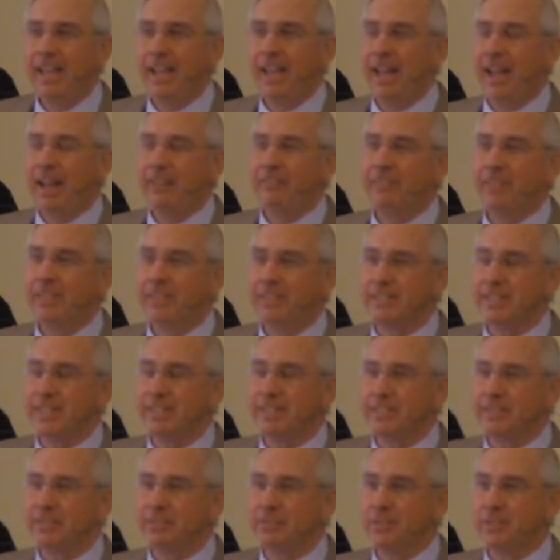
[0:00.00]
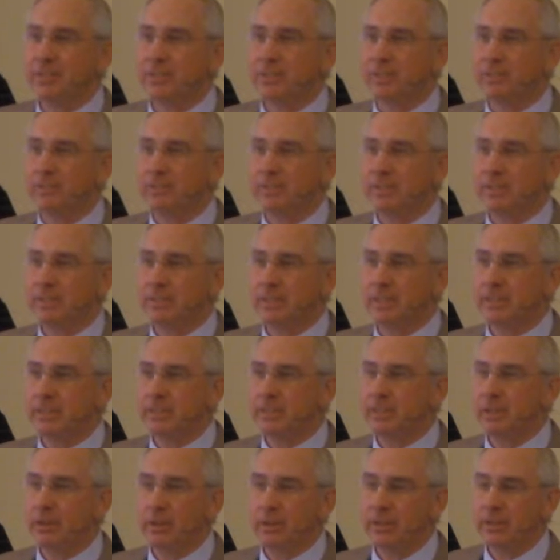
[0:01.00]
After I said this first service, he says,
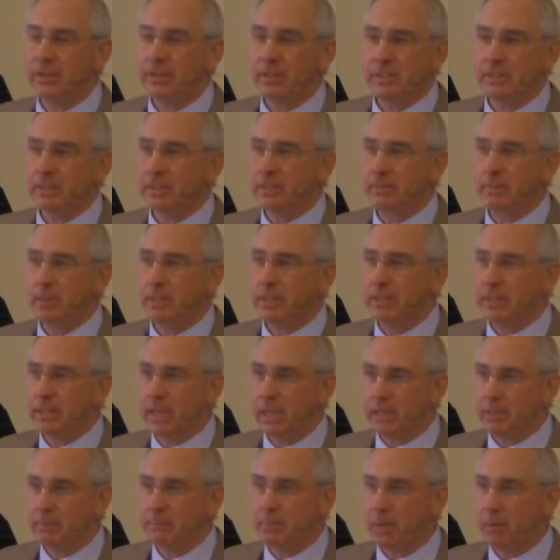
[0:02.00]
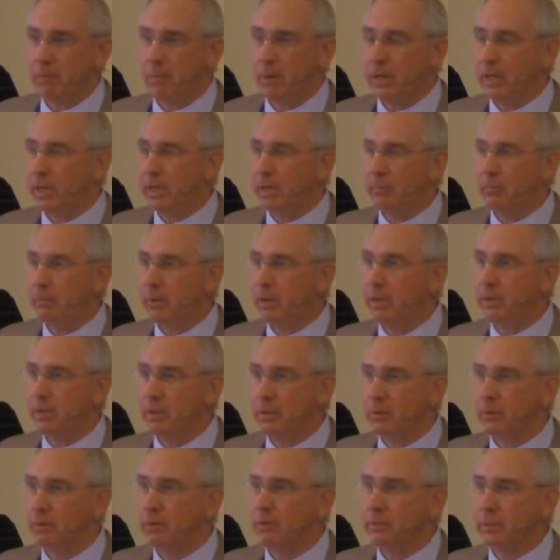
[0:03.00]
you know, some of these guys might want to get rid of
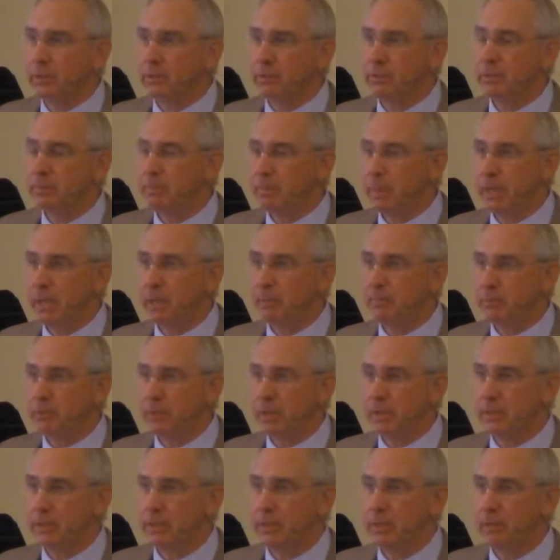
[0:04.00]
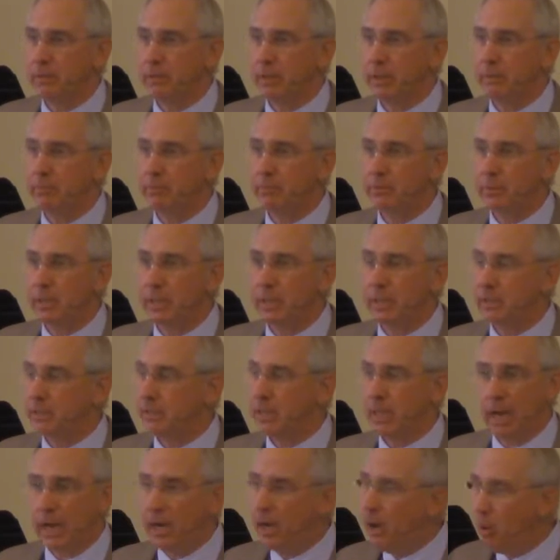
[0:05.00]
their old used pickup trucks and they'll give them to you. I
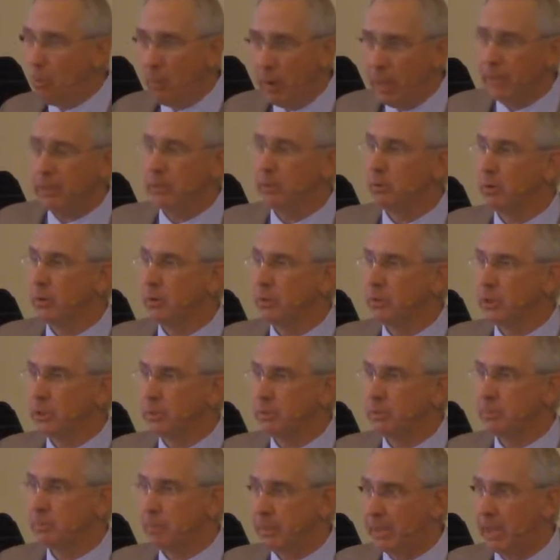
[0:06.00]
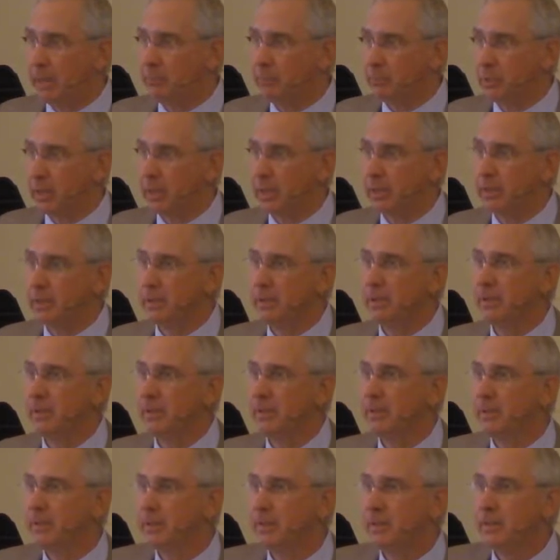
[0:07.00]
said, I don't want their old used pickup truck.
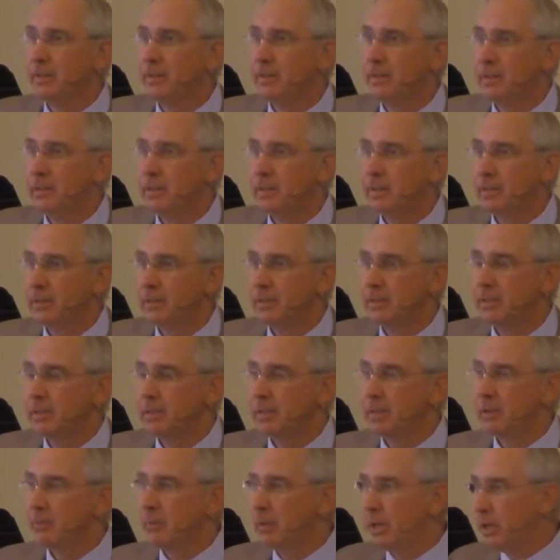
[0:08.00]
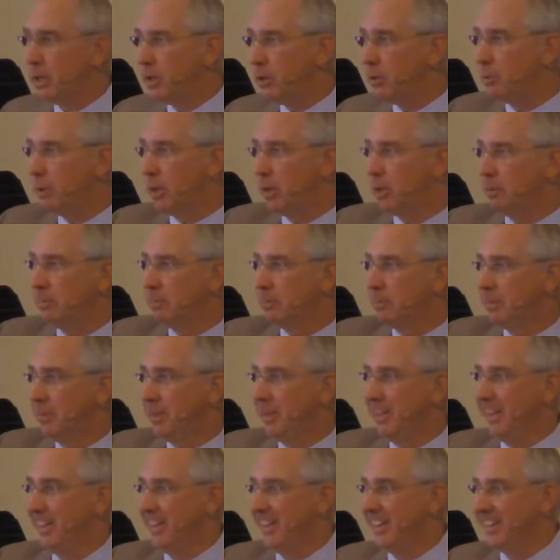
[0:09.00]
I want a new one.
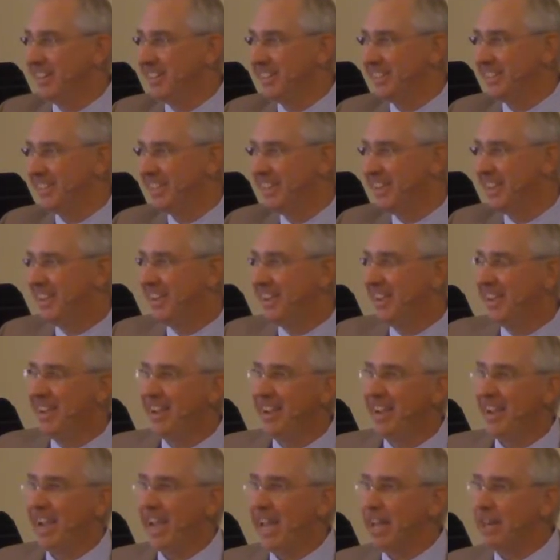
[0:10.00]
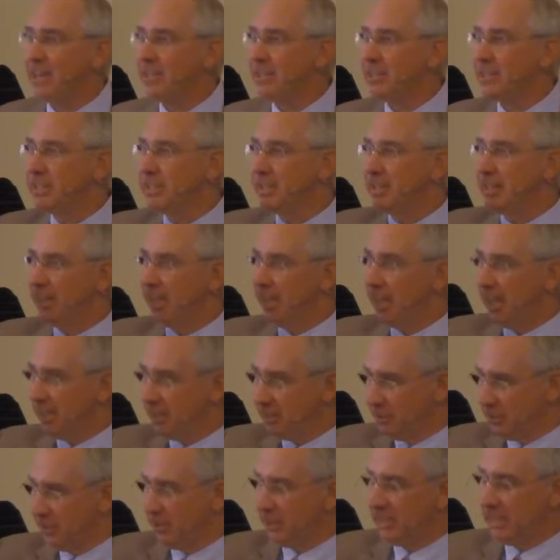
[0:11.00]
And there's a
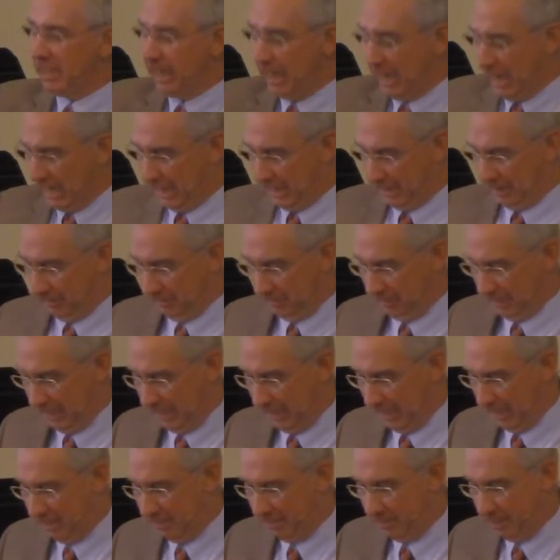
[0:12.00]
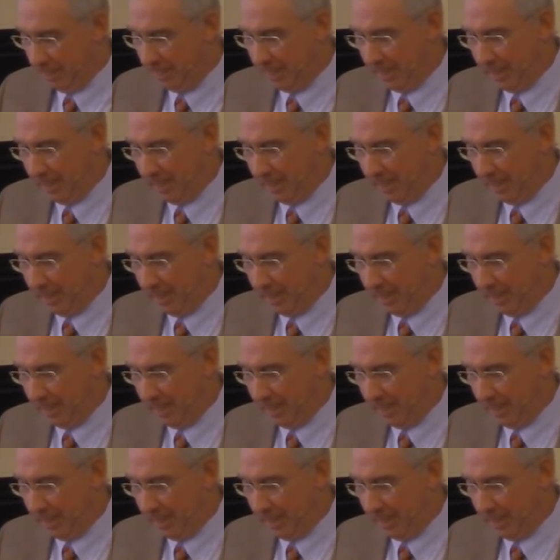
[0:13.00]
certain kind, okay?